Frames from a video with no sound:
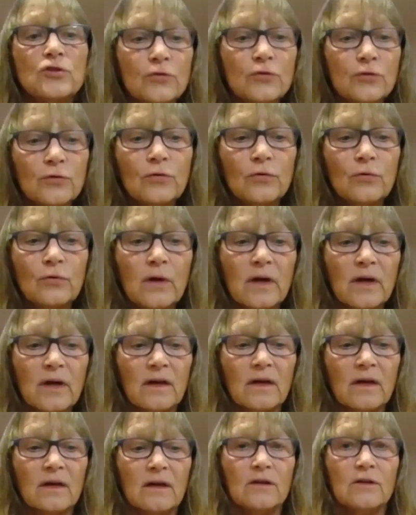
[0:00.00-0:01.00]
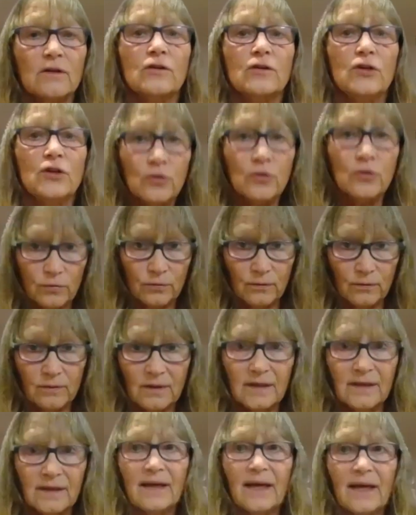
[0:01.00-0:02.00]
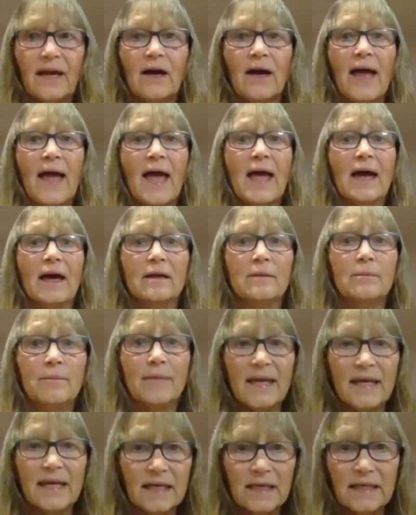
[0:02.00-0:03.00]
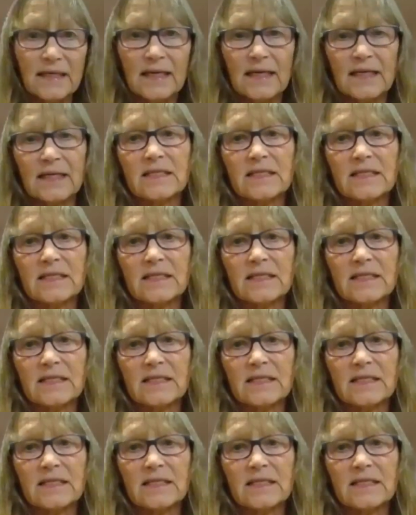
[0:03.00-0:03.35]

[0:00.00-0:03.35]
to you and make it